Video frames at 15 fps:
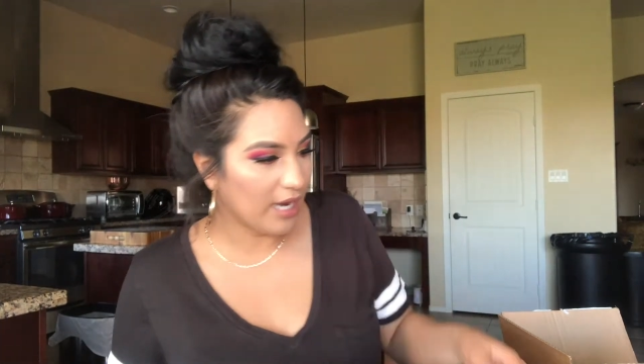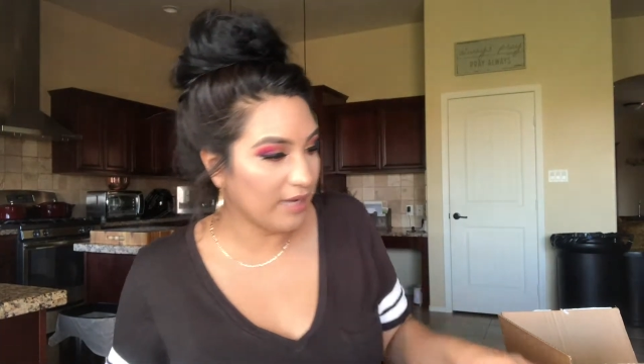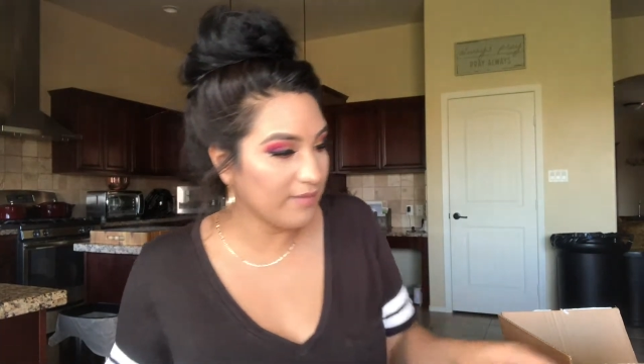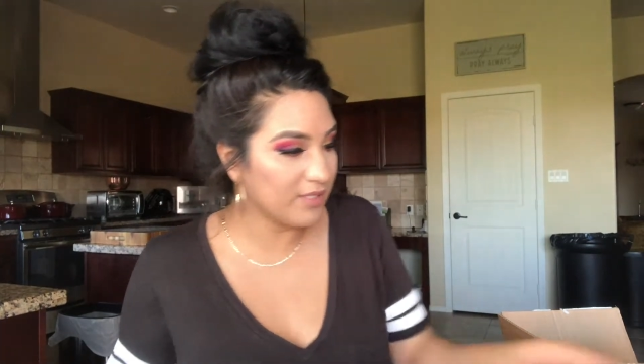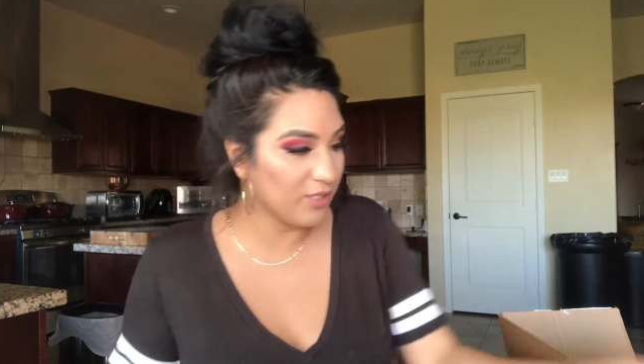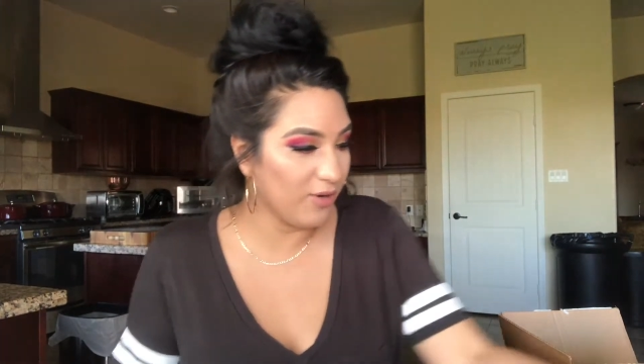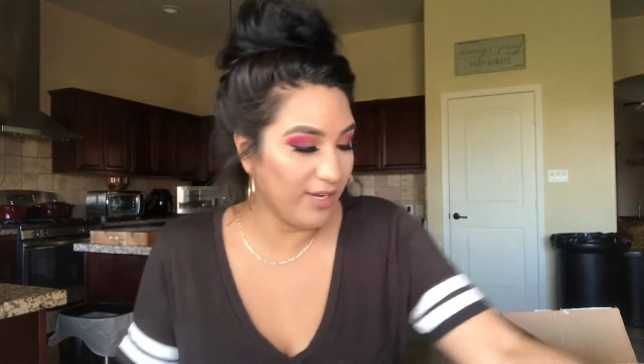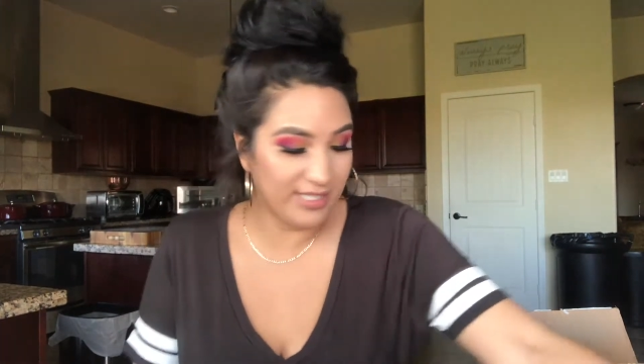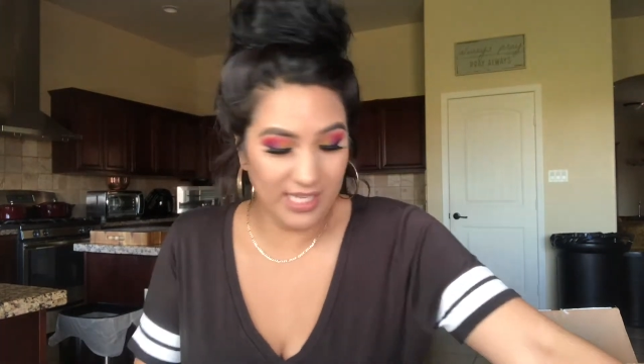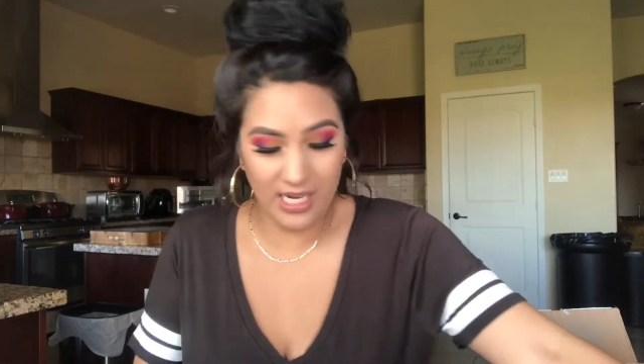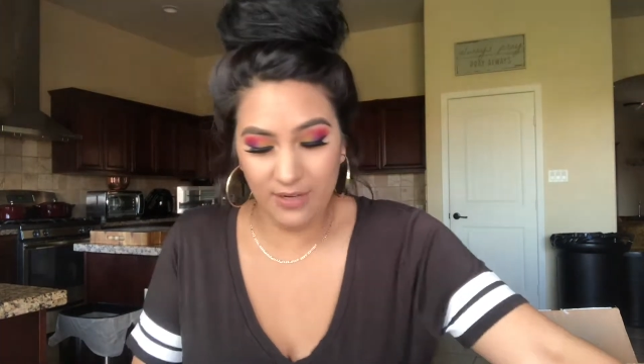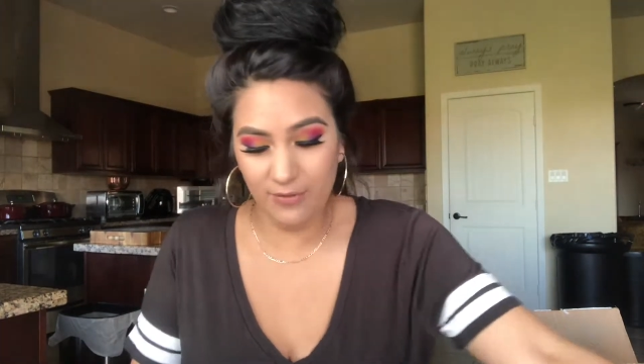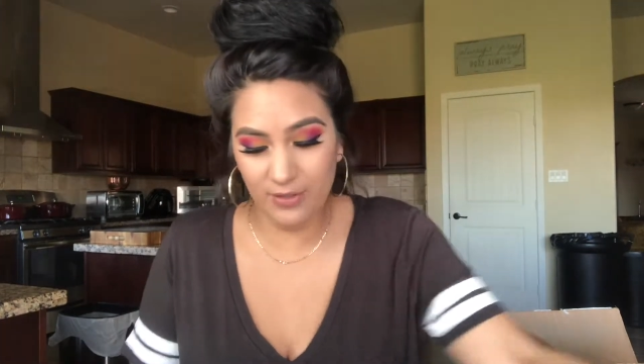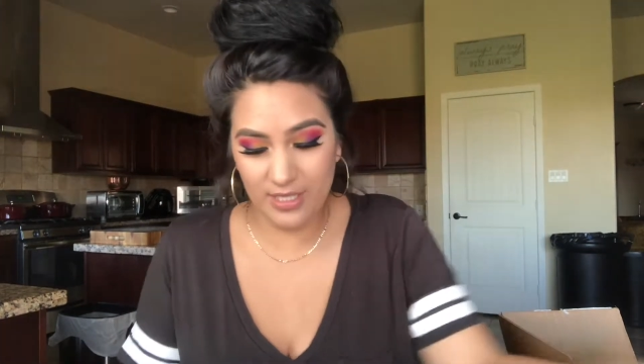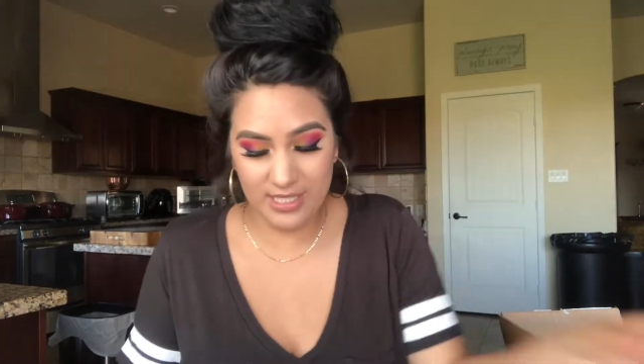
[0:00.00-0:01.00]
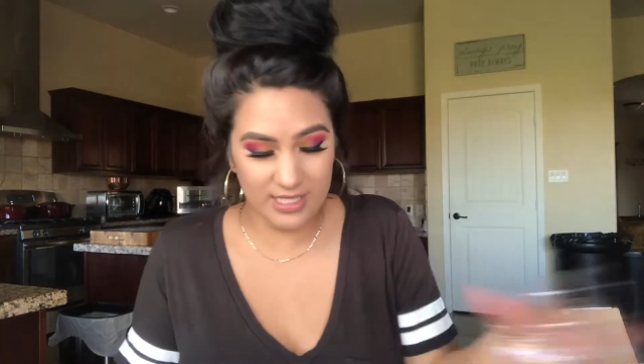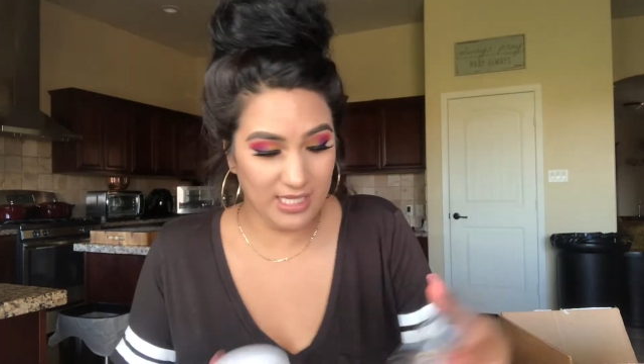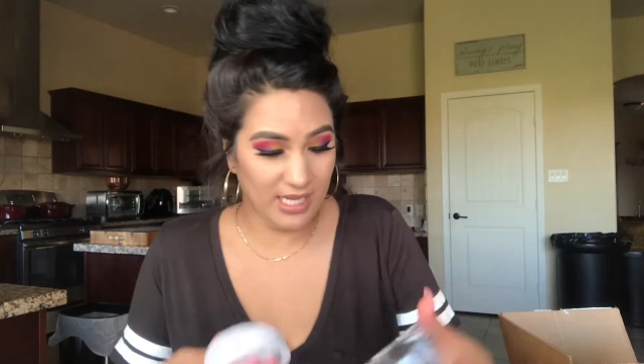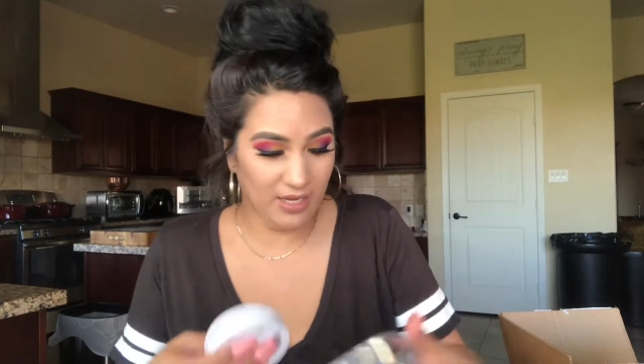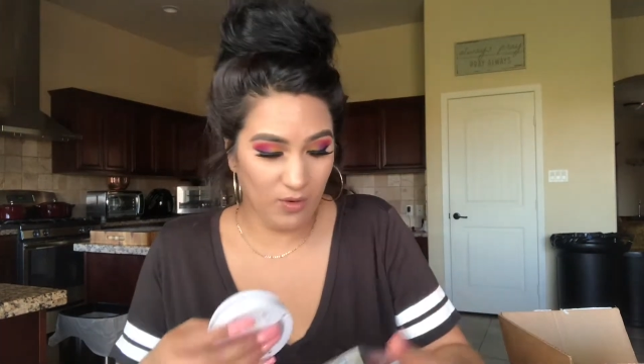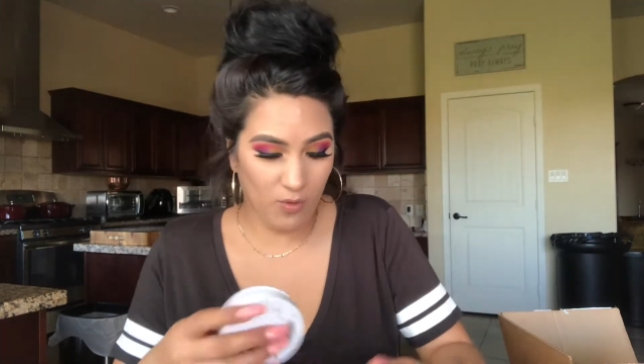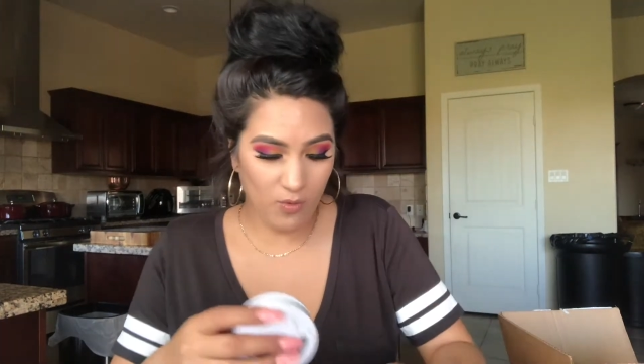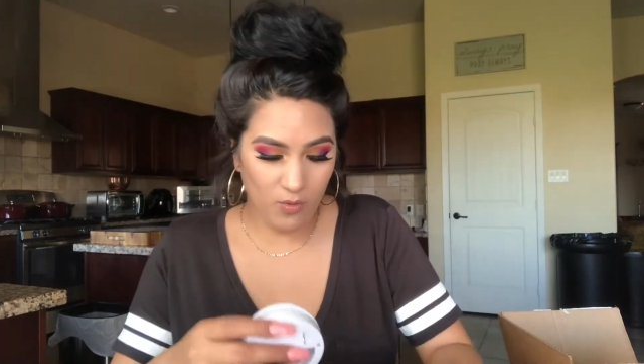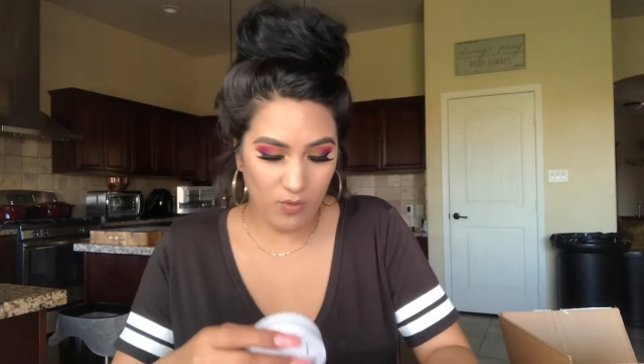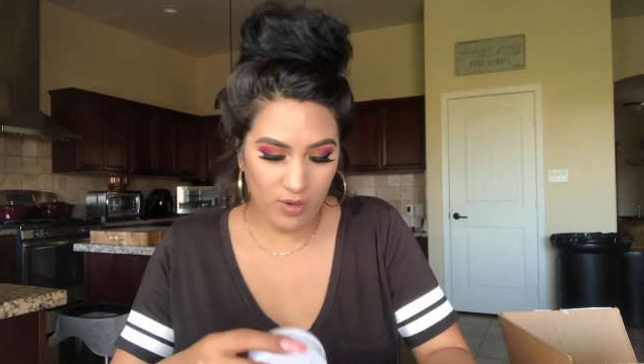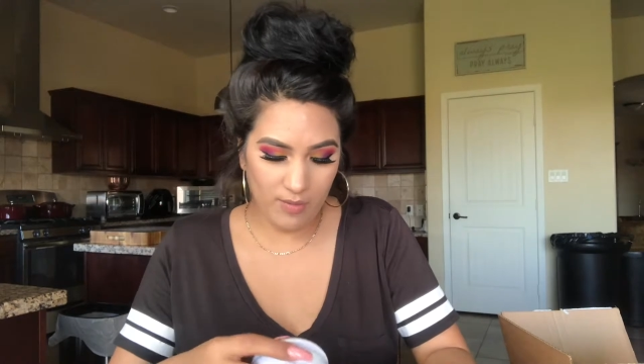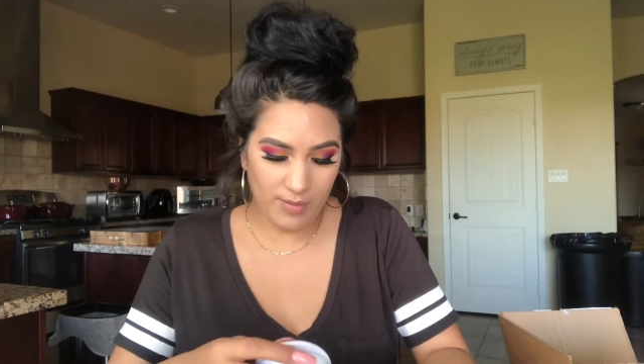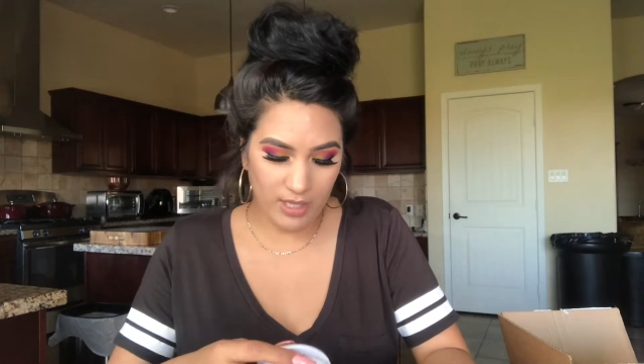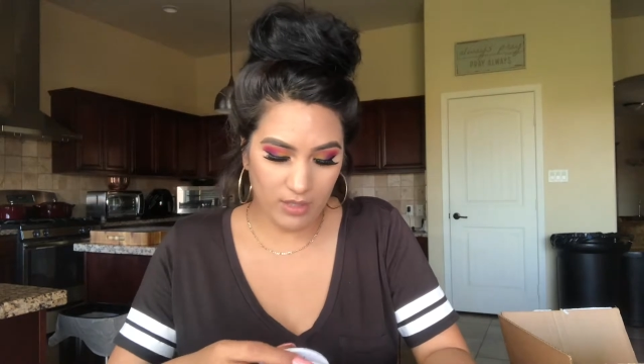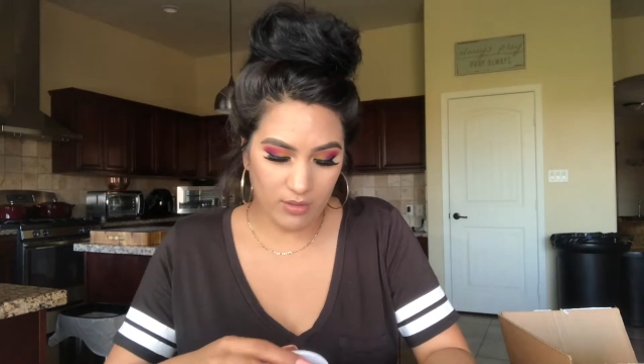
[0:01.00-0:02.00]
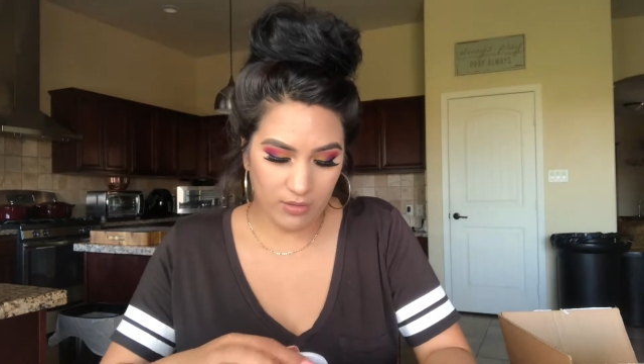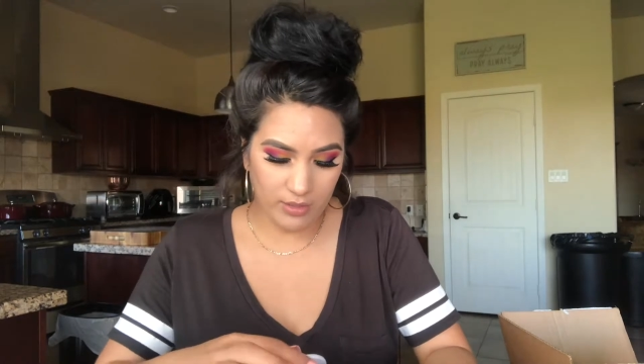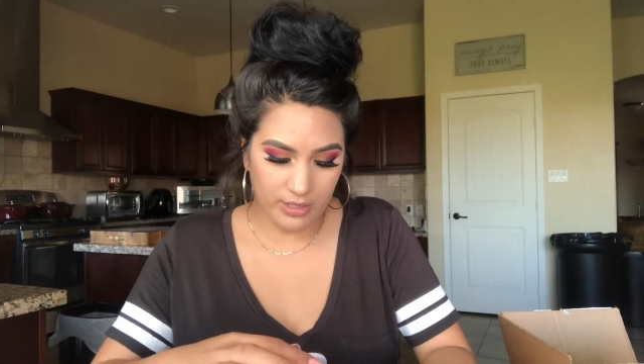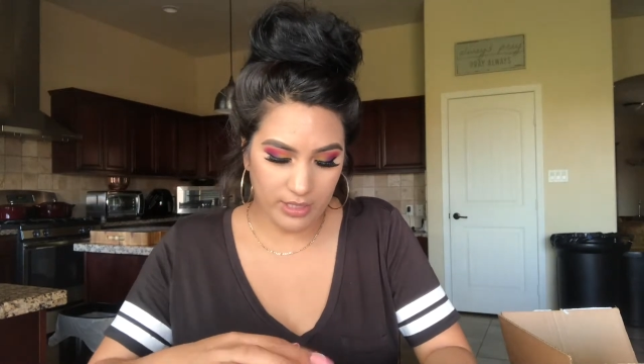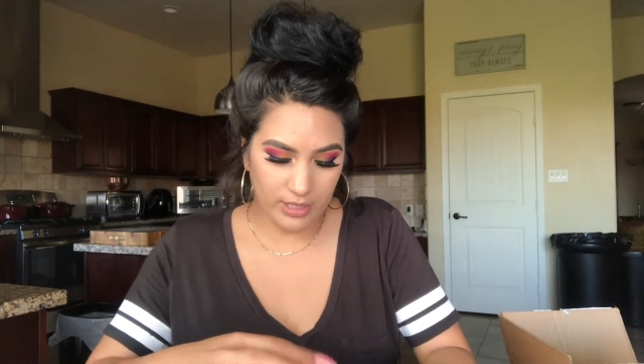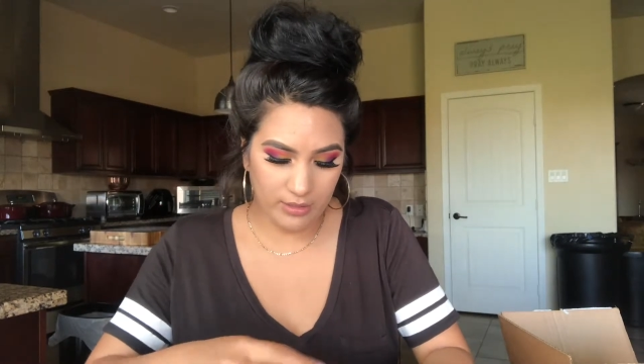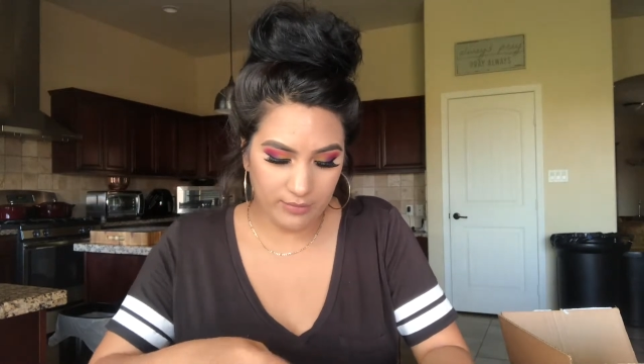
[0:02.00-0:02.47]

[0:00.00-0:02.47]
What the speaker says: I'm so excited for this thing. Oh my God.